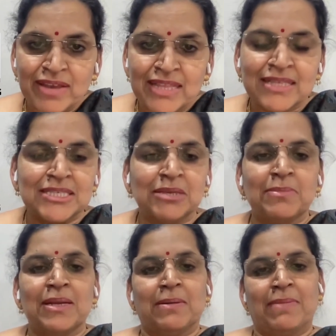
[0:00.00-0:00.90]
in the
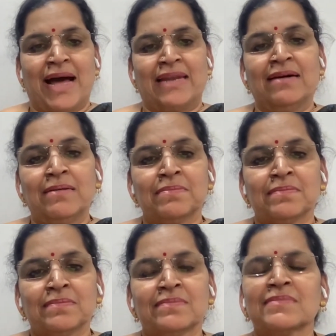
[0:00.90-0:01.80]
similar manner,
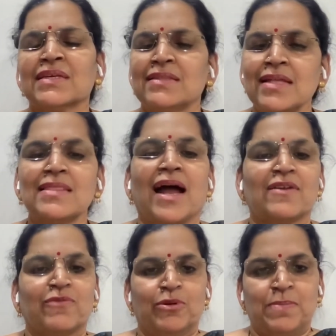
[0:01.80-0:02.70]
then that
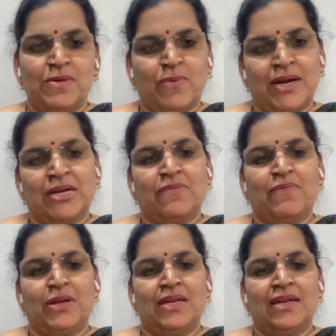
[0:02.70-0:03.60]
would be
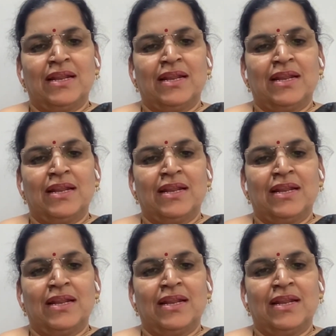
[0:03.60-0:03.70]
wonderful.